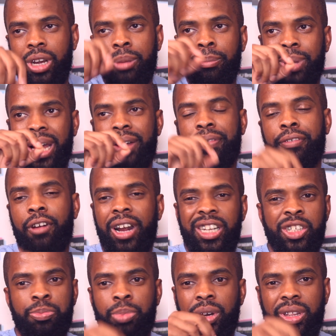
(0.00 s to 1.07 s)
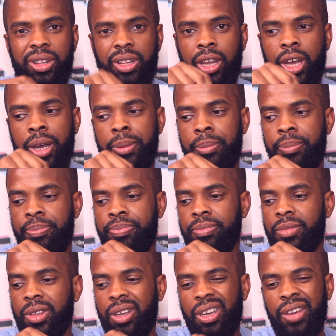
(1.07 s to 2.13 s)
it in Black Friars, but
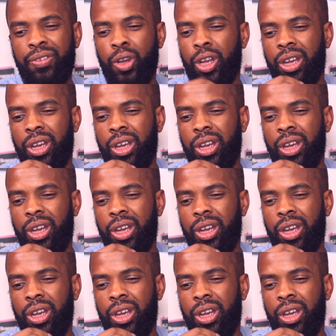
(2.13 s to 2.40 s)
if you